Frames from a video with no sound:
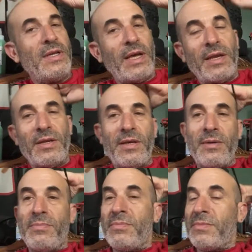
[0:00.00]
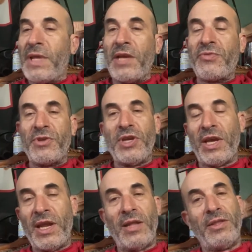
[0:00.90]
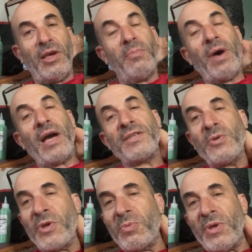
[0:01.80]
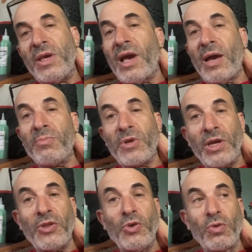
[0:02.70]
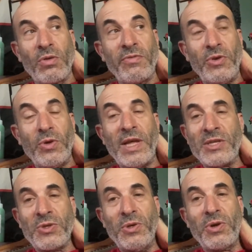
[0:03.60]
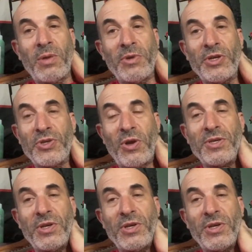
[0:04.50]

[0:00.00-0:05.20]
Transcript: And thanks for checking out the unboxing with me. I'm going to do a review of that scooter. I'm going to charge it,